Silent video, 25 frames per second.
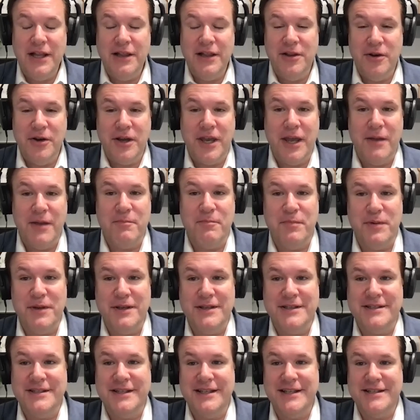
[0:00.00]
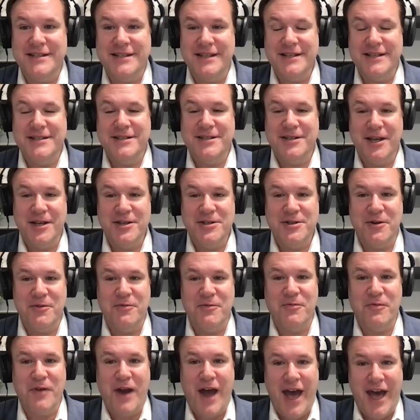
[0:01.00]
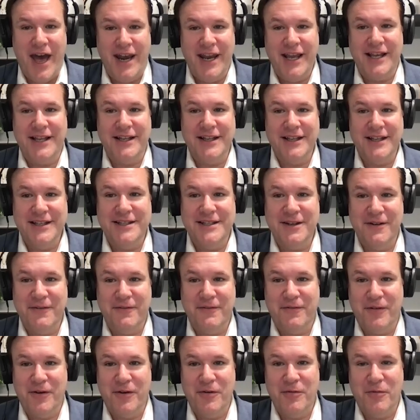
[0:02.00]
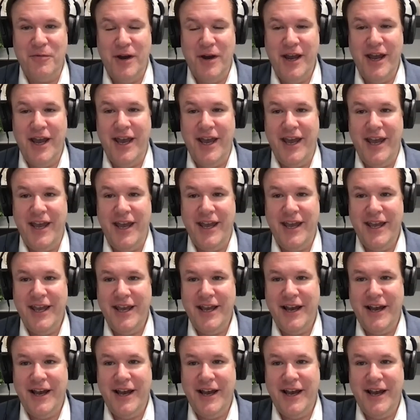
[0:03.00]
look at business in such a radically different way.